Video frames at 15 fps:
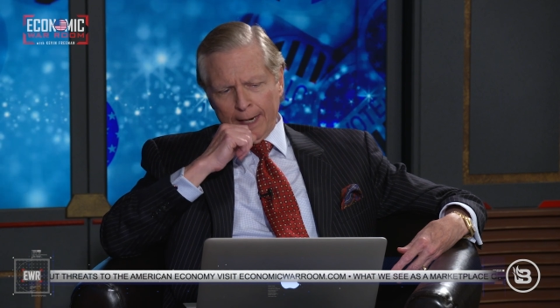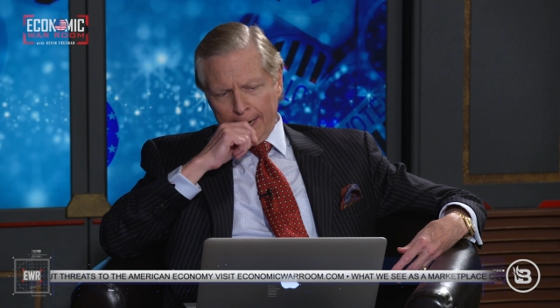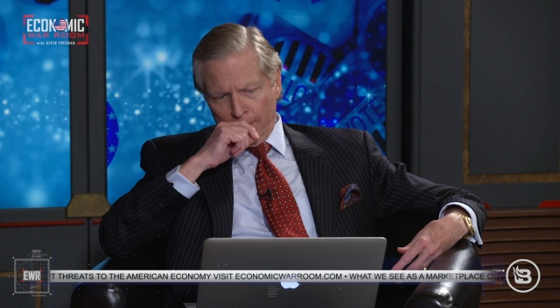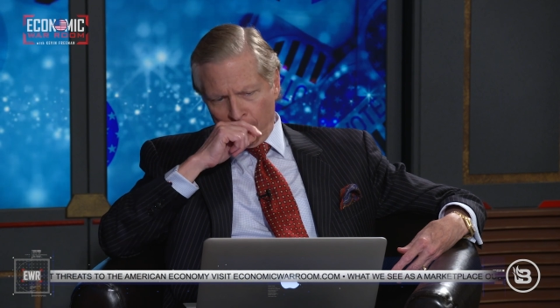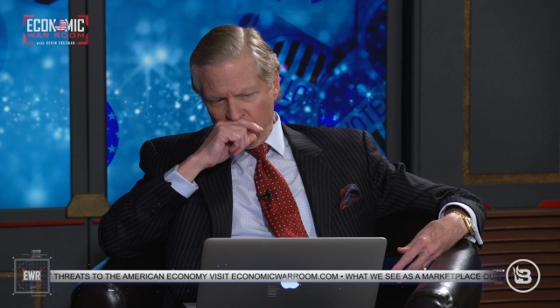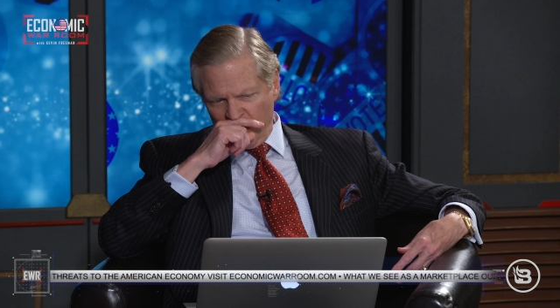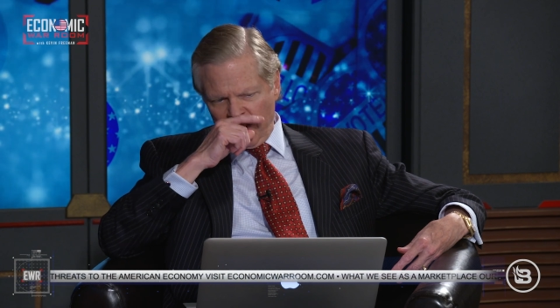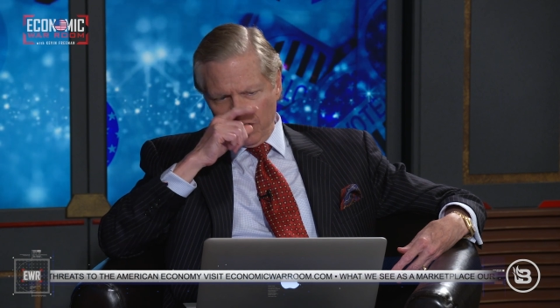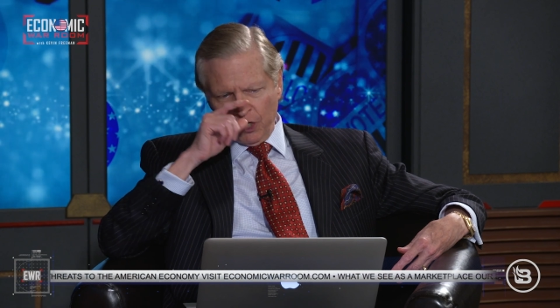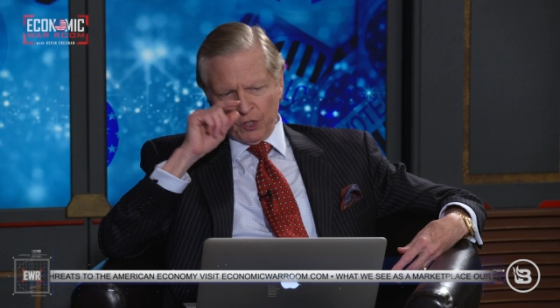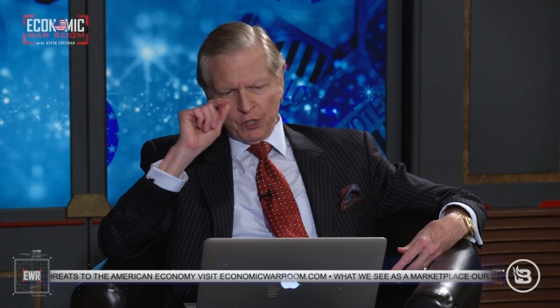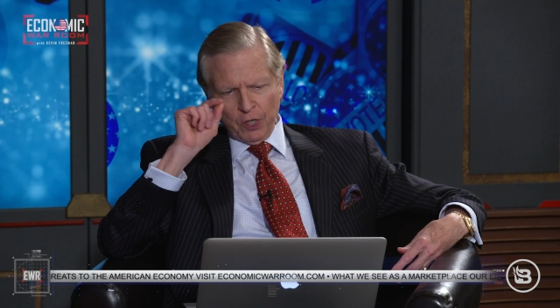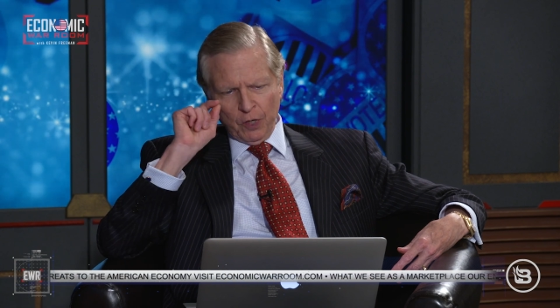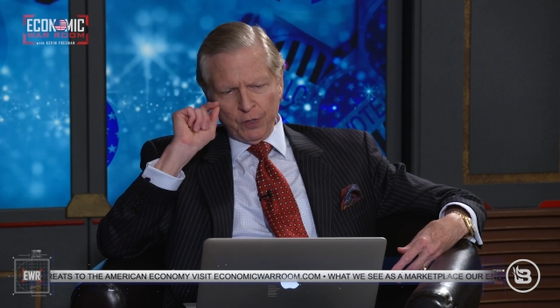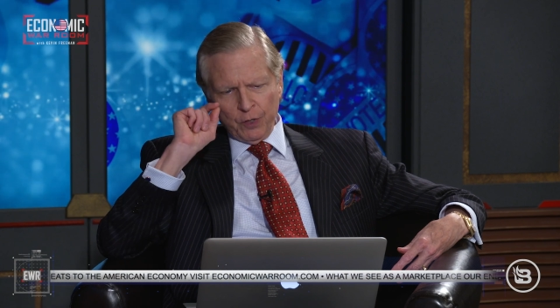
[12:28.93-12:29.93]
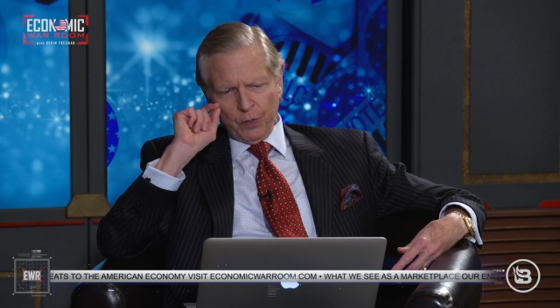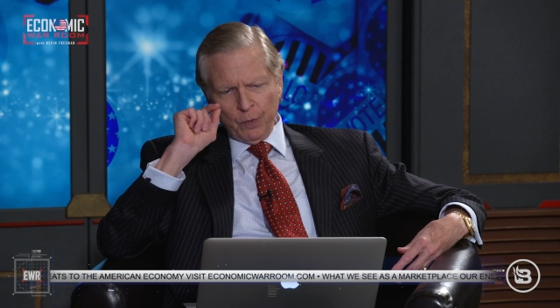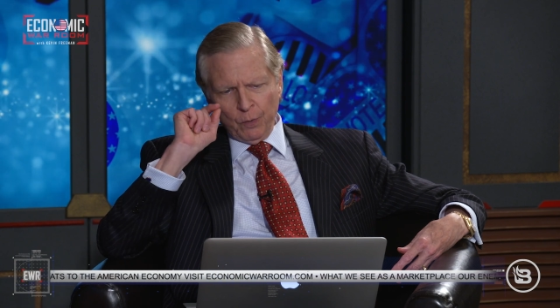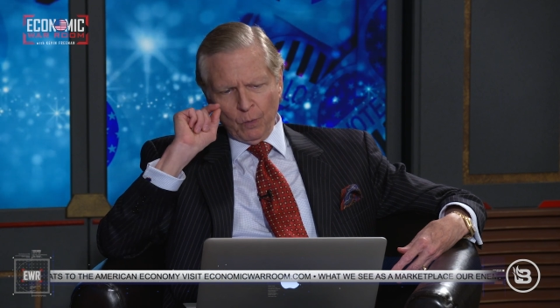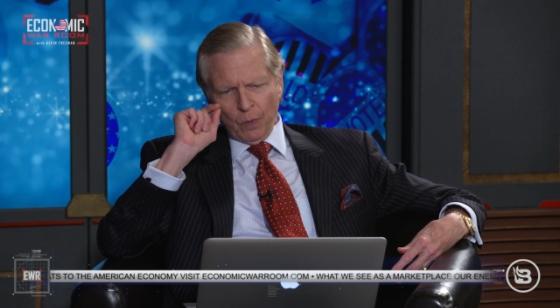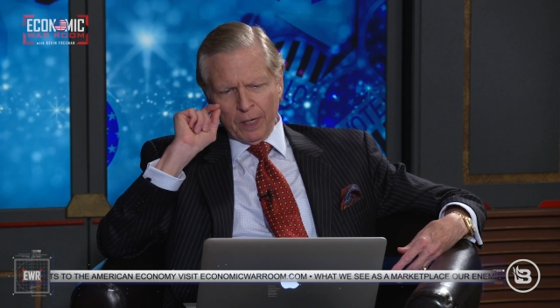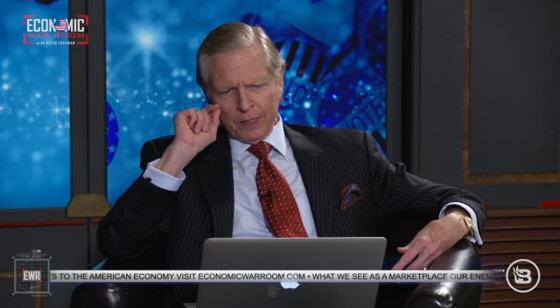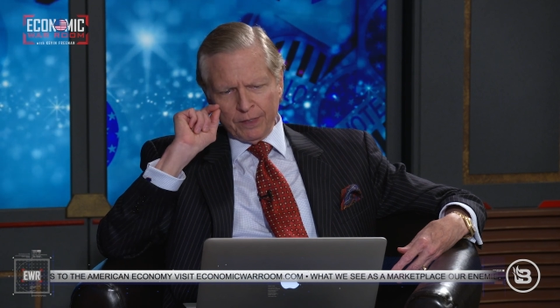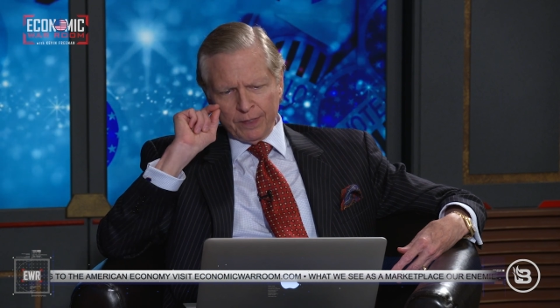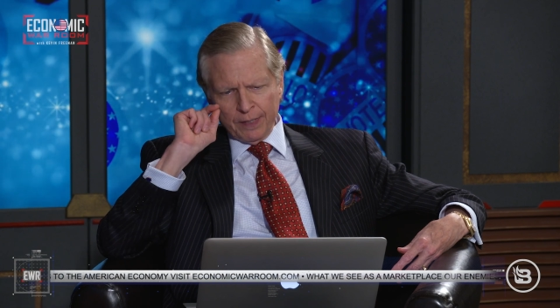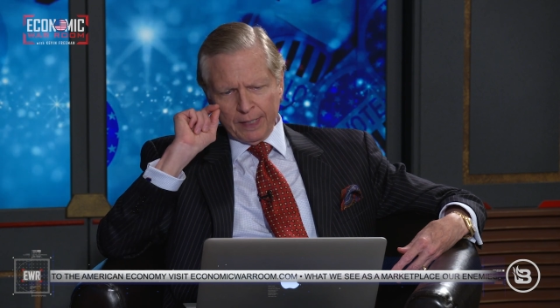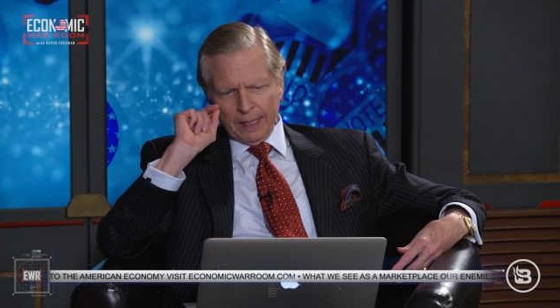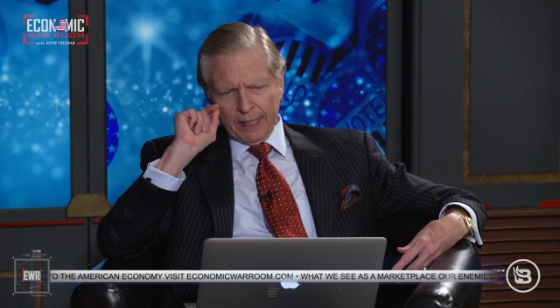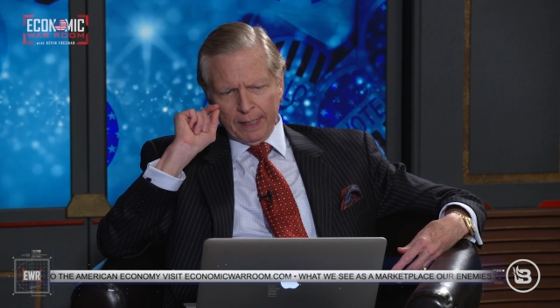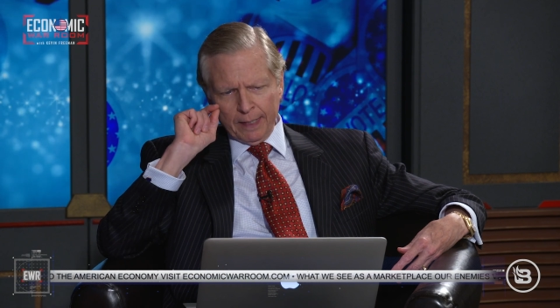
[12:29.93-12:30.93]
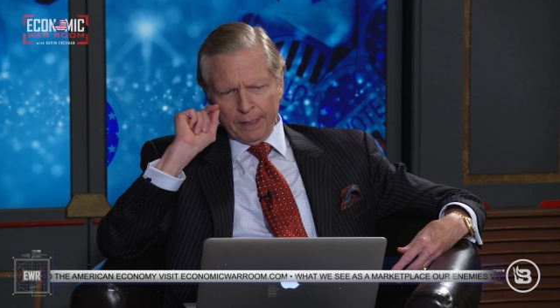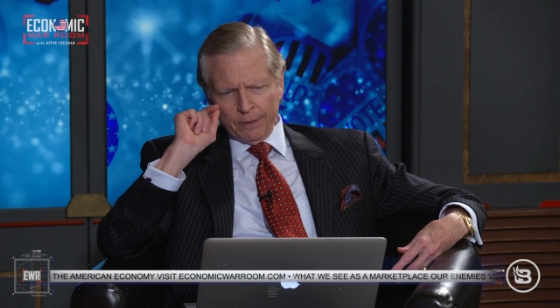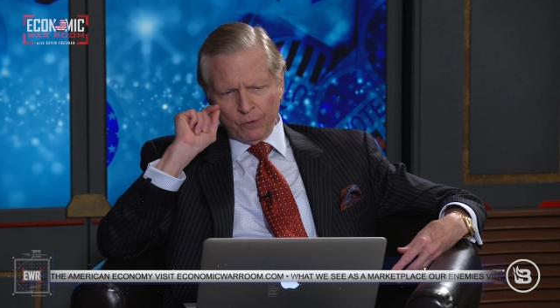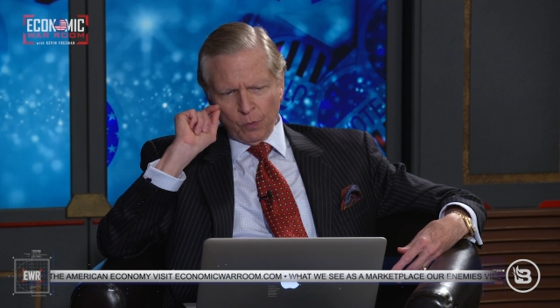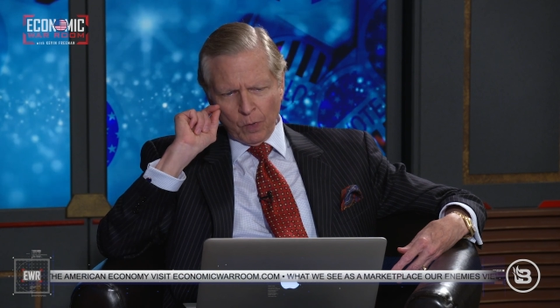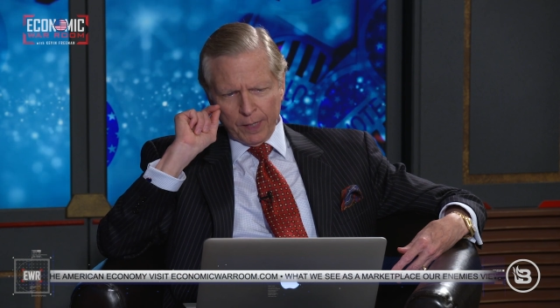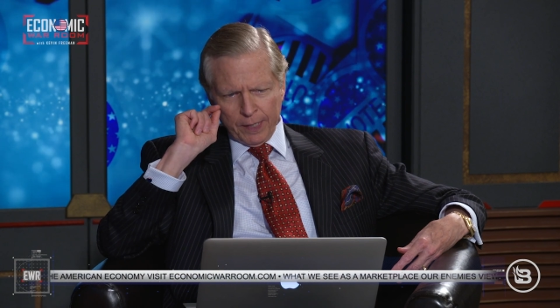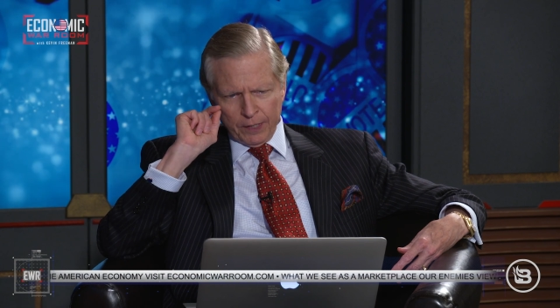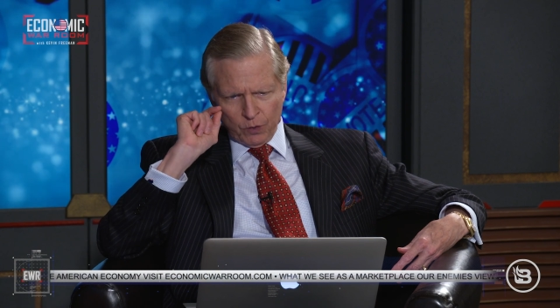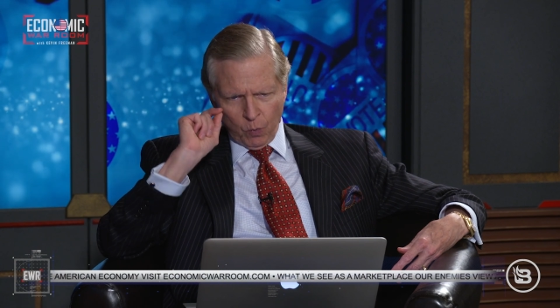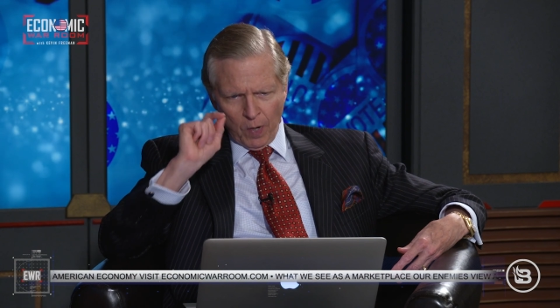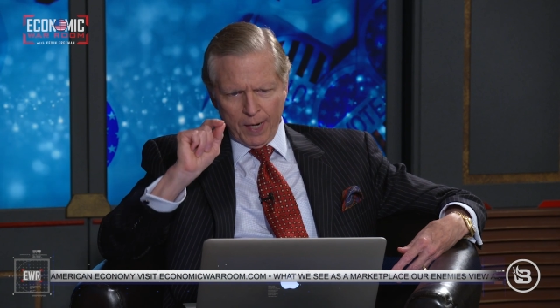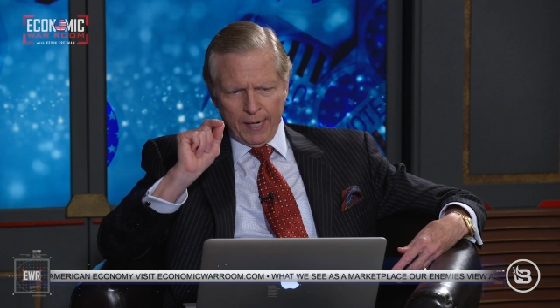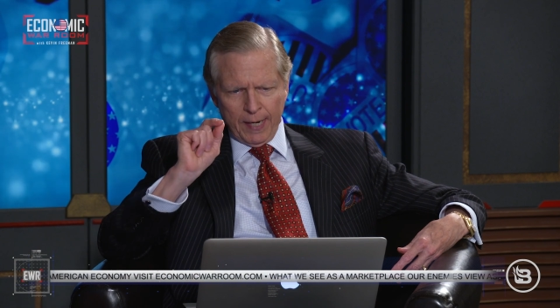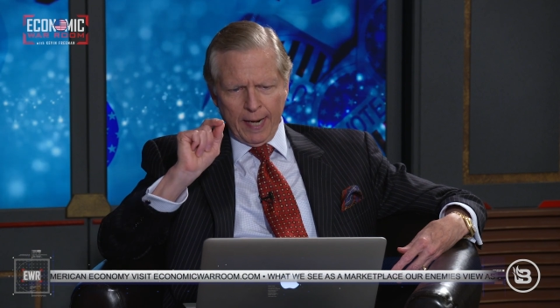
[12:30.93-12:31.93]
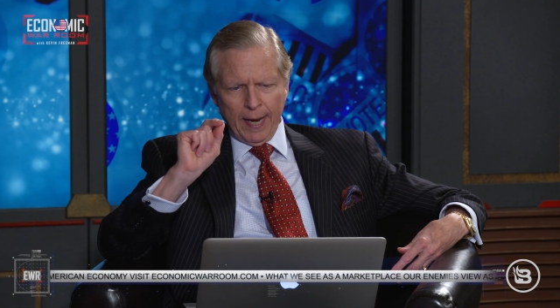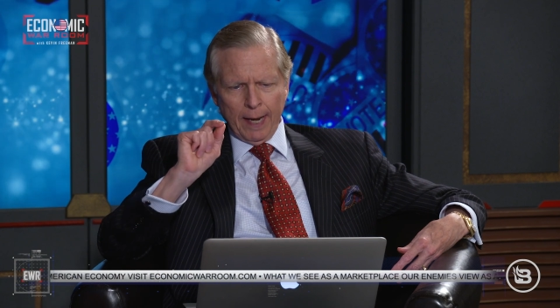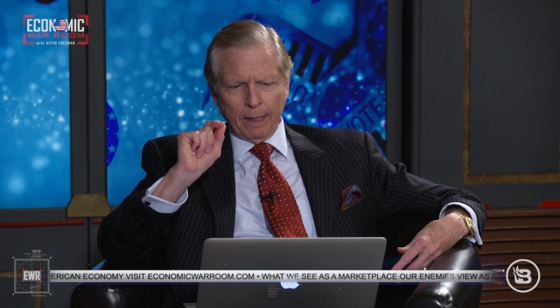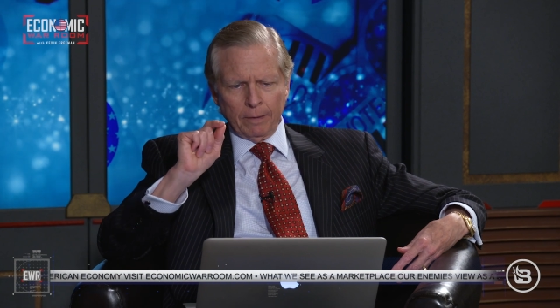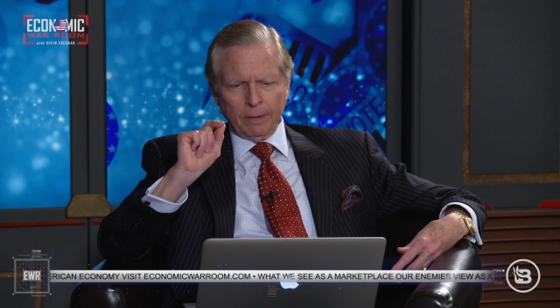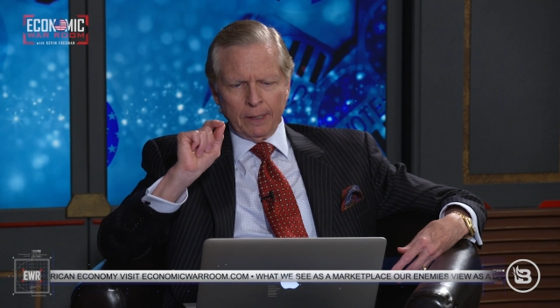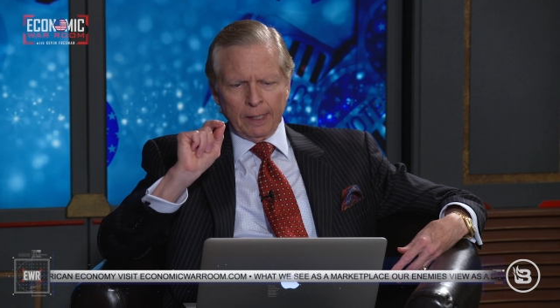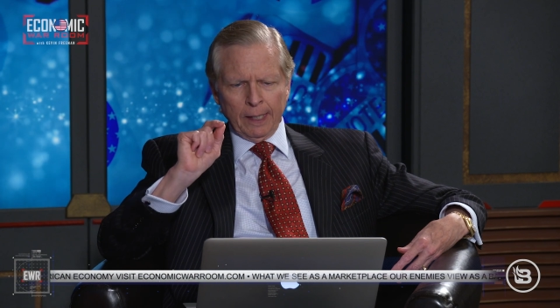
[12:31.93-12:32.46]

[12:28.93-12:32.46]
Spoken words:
I wanted to show you was in 2020 now.